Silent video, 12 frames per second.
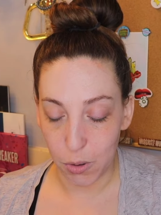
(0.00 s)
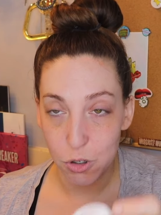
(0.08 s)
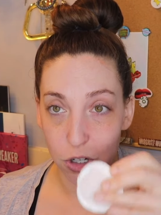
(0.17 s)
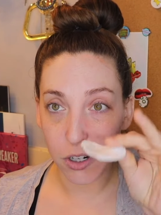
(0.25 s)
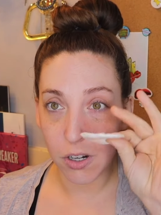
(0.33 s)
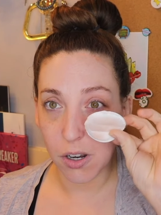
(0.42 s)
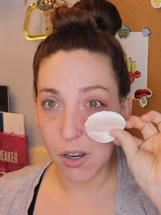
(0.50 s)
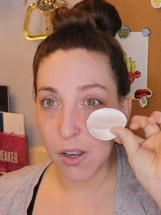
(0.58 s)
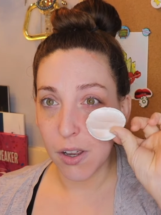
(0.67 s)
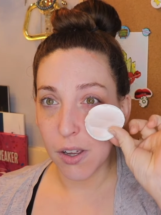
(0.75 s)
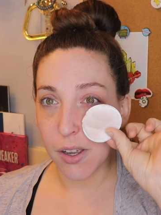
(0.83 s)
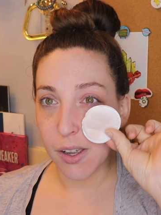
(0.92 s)
motion.
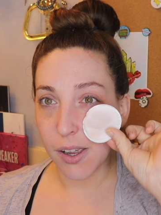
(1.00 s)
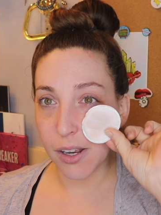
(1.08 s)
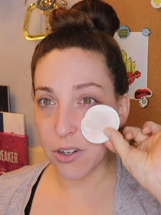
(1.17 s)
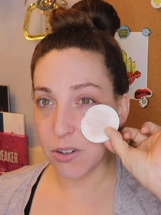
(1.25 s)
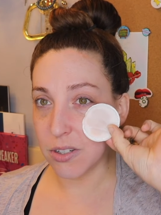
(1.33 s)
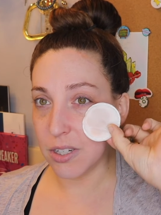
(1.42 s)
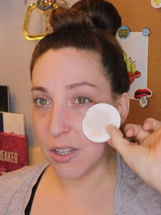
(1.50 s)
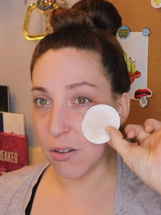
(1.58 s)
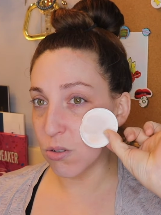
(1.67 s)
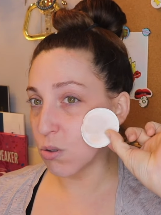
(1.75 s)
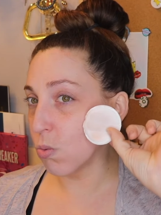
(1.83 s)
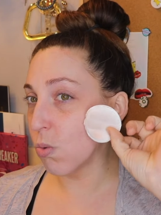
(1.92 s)
And you can see
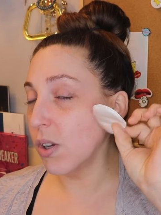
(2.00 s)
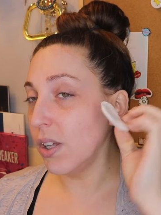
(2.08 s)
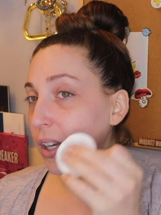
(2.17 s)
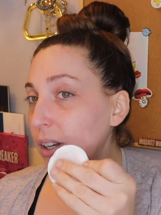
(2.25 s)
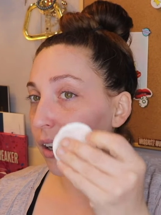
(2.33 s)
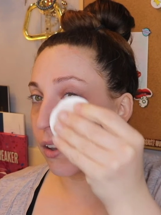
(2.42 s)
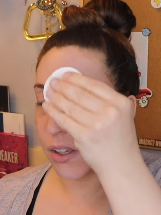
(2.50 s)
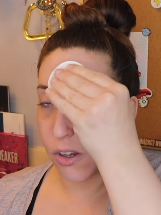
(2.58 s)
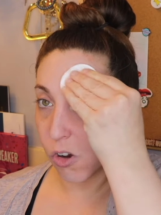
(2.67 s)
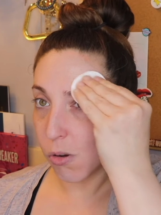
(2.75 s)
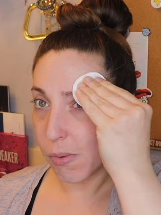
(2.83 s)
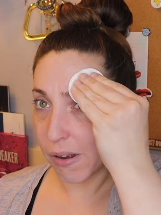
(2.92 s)
there's really nothing
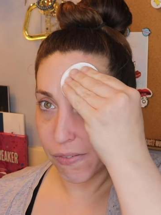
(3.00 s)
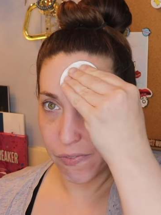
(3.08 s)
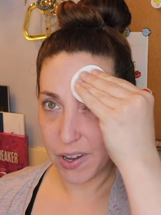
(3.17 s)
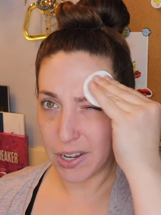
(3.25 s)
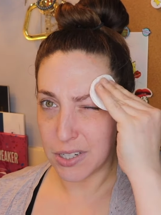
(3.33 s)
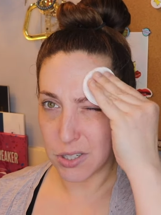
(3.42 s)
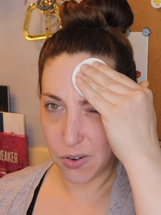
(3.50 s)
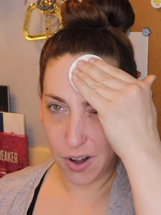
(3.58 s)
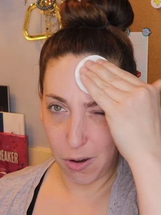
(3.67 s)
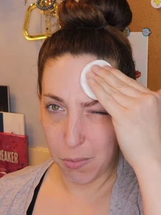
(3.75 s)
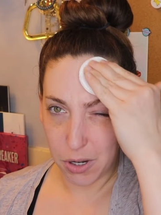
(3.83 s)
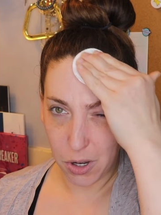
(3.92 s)
on my face. So
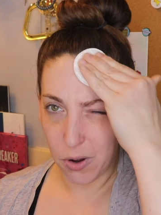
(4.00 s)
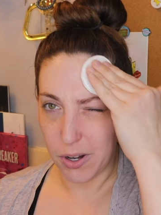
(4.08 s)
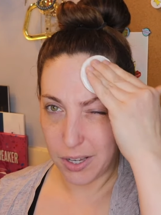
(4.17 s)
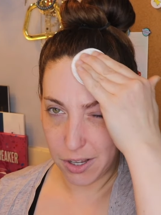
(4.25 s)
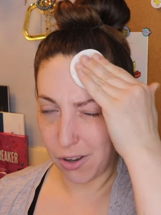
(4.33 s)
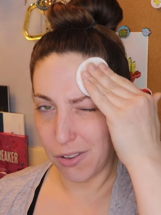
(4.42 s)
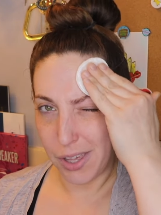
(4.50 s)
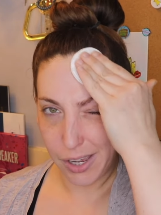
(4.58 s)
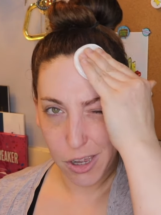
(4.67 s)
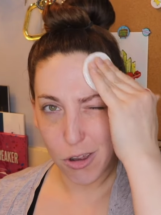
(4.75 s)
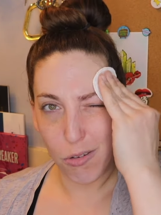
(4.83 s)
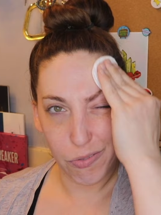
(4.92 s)
now I'm going to go ahead and get all
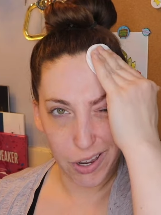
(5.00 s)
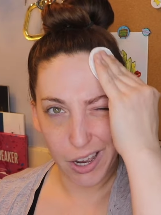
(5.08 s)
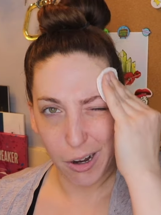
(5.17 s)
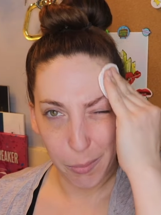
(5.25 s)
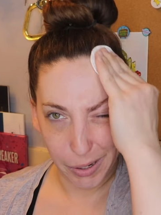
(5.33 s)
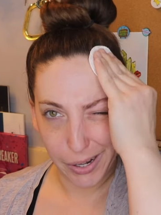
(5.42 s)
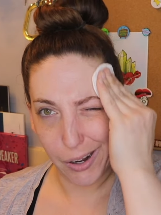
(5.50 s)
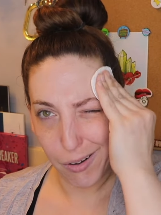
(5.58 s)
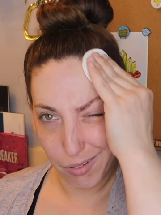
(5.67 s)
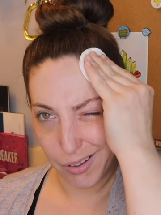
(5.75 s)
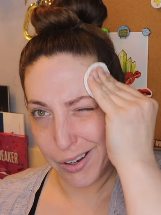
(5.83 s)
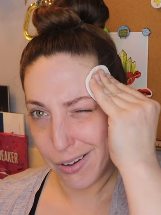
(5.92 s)
that UV out of my
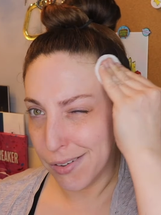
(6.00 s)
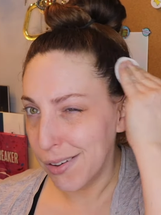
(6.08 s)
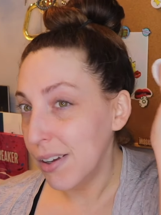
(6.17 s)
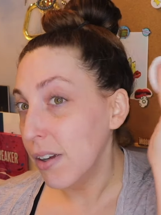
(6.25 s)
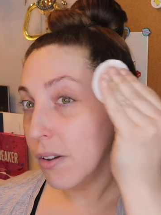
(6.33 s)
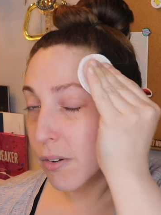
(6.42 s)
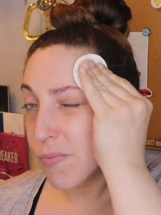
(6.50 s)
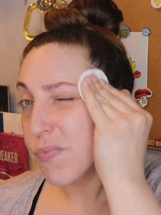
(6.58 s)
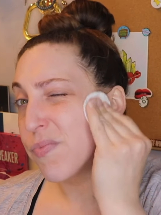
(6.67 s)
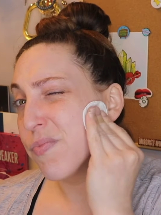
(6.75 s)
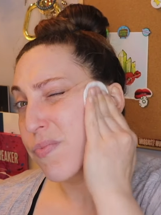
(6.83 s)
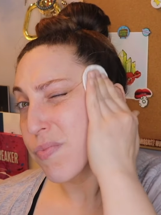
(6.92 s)
hairline
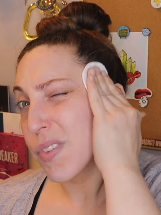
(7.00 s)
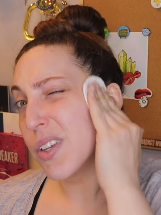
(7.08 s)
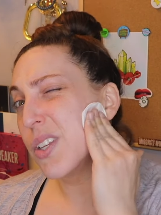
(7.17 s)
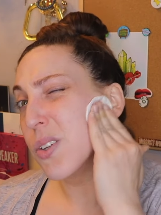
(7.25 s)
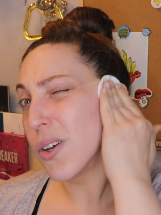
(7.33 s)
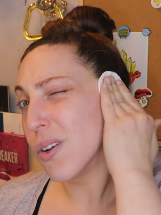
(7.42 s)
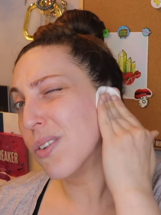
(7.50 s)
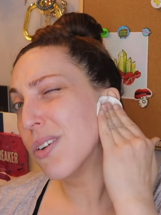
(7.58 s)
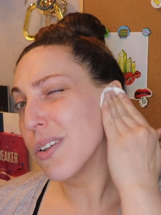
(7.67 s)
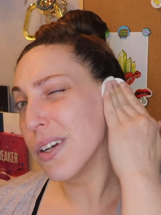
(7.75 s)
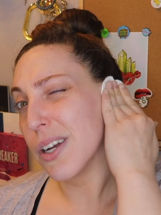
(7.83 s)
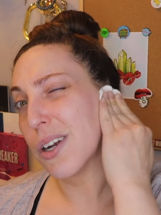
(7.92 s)
so I don't
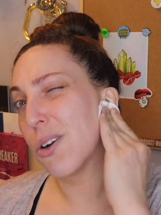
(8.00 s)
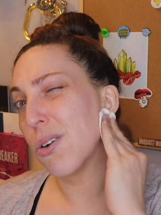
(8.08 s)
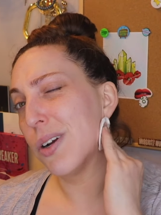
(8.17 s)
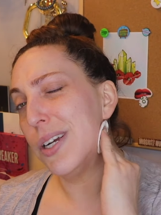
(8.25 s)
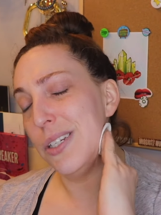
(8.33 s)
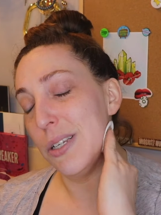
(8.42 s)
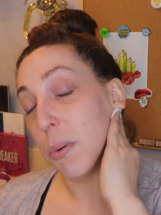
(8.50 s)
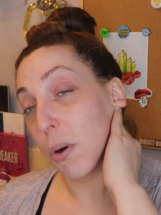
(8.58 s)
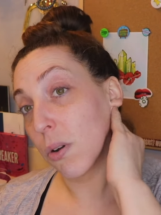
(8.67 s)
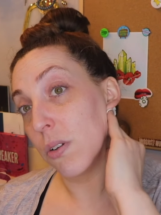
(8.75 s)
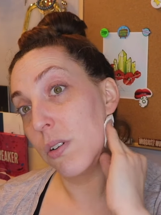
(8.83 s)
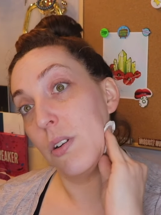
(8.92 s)
look like a crazy
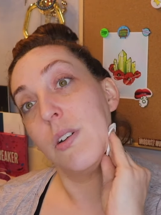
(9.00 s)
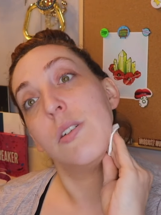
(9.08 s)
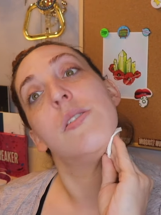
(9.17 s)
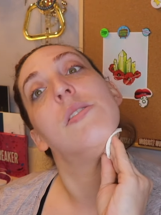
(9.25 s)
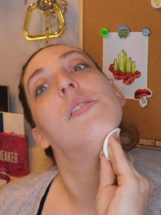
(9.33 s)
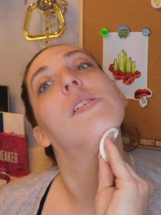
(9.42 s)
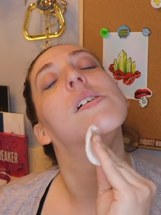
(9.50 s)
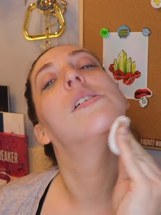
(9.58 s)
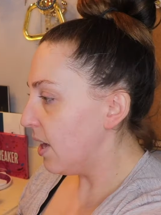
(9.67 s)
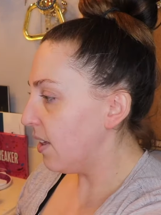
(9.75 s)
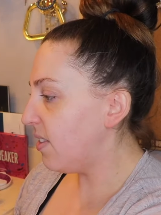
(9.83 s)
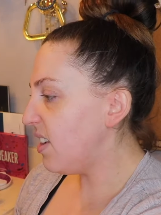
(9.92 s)
person.
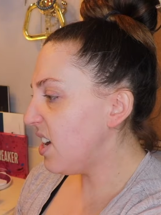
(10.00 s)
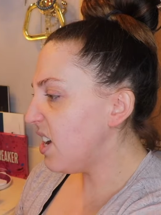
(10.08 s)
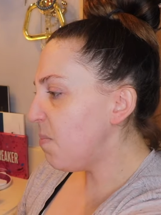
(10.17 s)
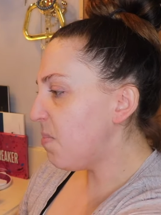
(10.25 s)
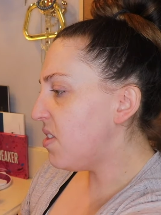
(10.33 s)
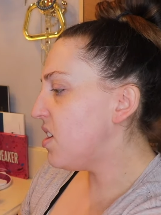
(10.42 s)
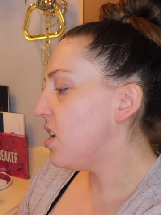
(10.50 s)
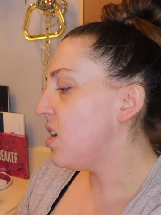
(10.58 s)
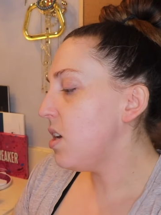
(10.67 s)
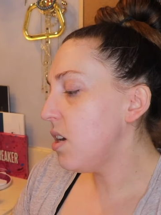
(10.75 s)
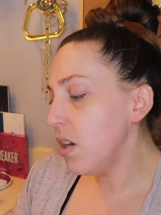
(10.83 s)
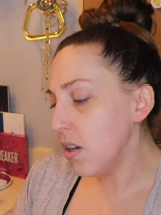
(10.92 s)
Same
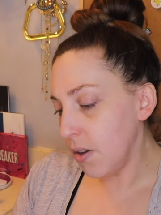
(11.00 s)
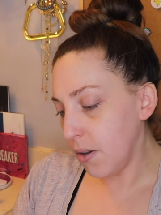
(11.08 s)
thing.